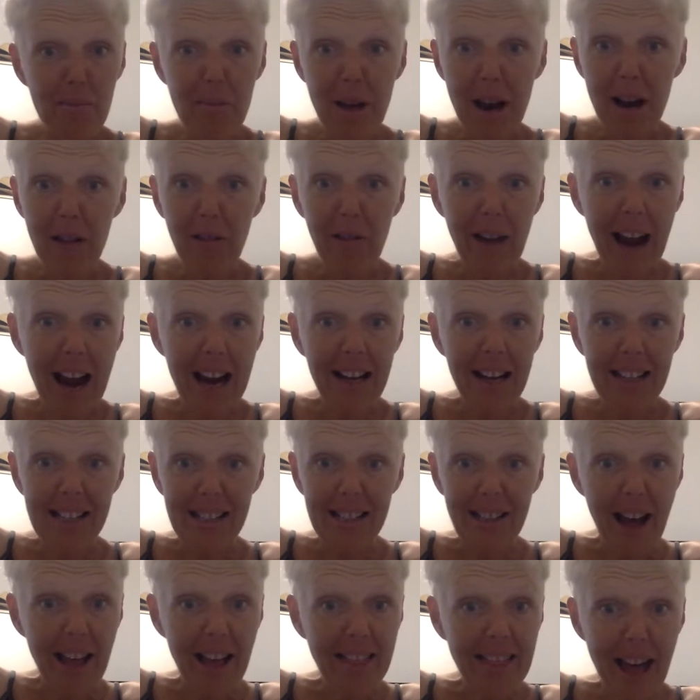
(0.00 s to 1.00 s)
my rack is
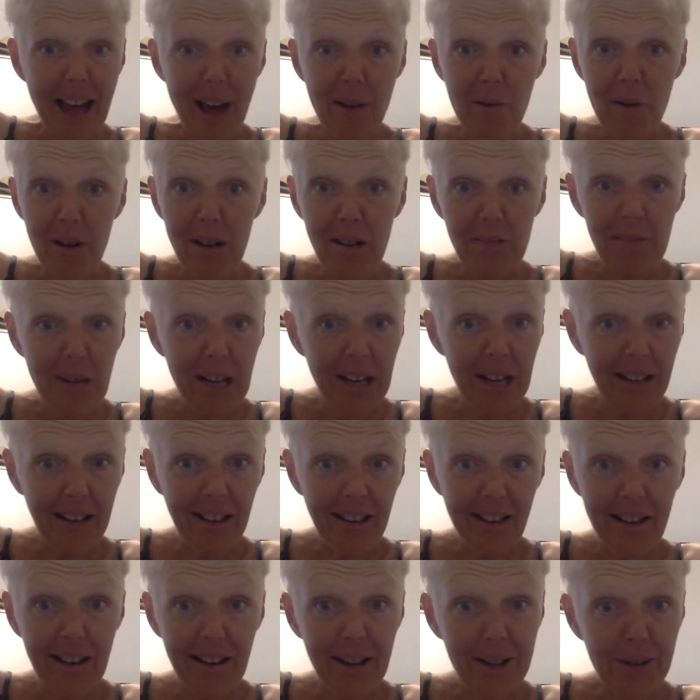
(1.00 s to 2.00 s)
not that well made in
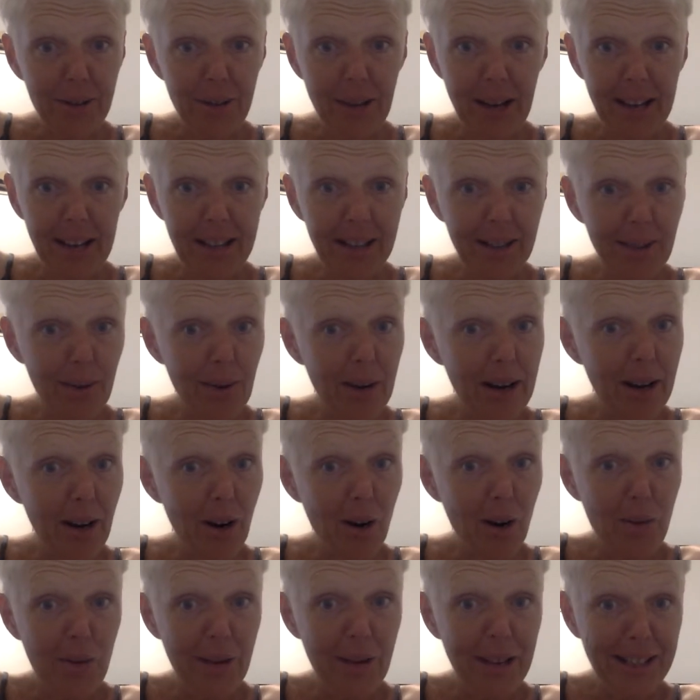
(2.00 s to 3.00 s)
contrast, so I
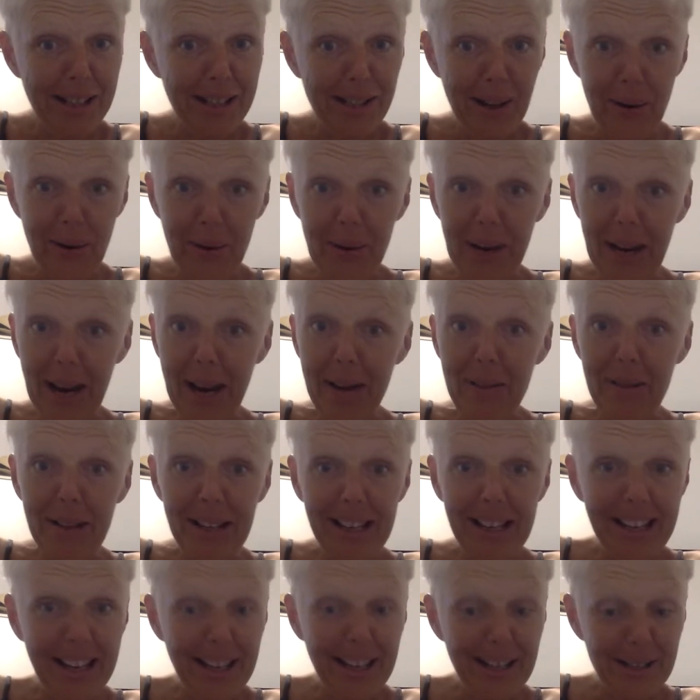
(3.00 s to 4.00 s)
hope it's okay when
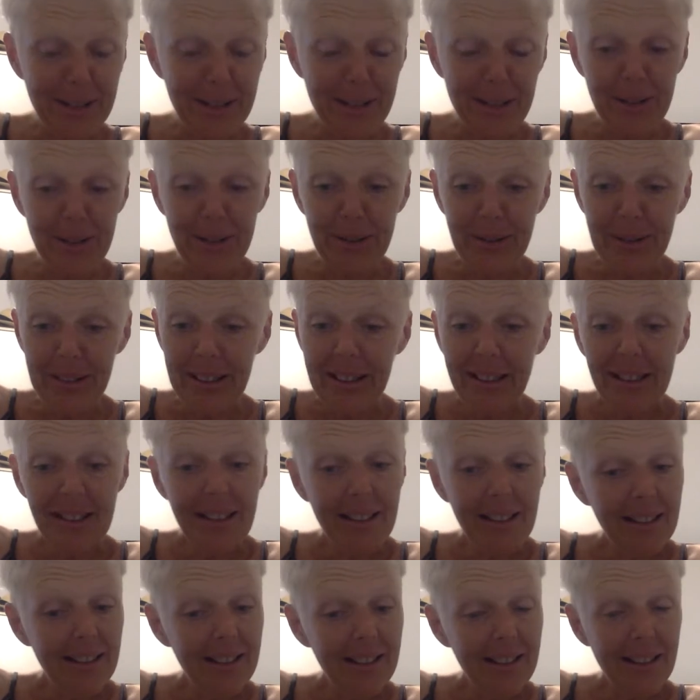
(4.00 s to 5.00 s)
it gets to you.
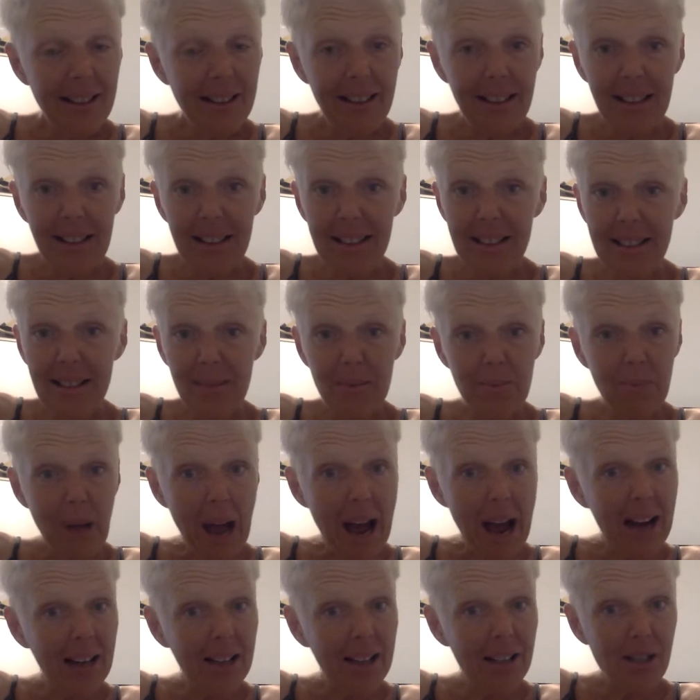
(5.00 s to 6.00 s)
These
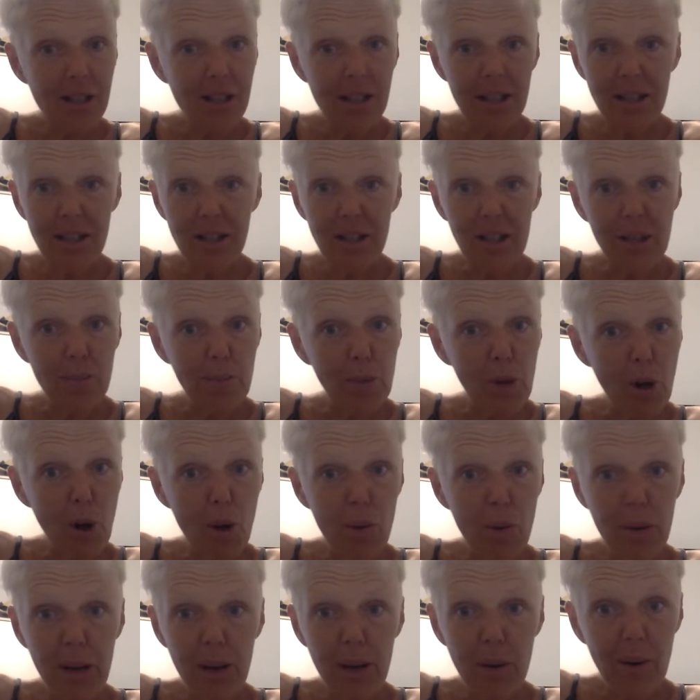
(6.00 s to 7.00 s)
packages just blow
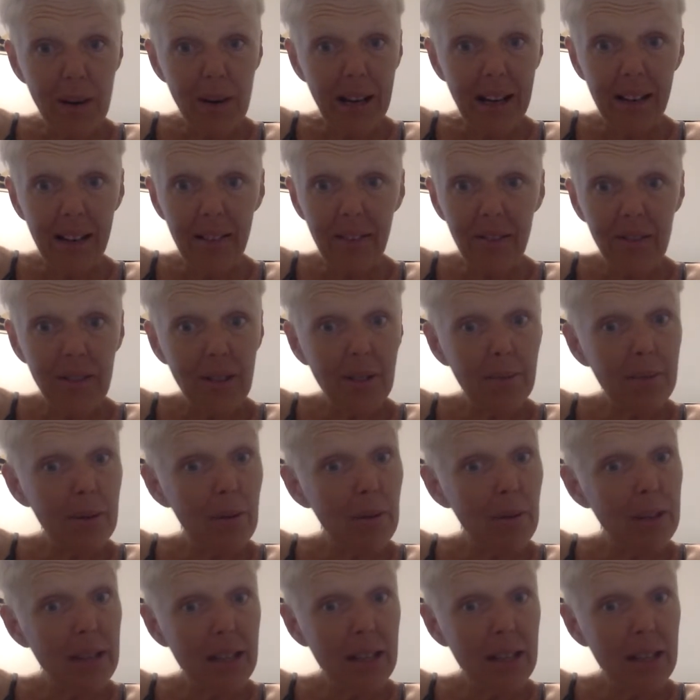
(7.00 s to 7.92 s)
me away and fill me with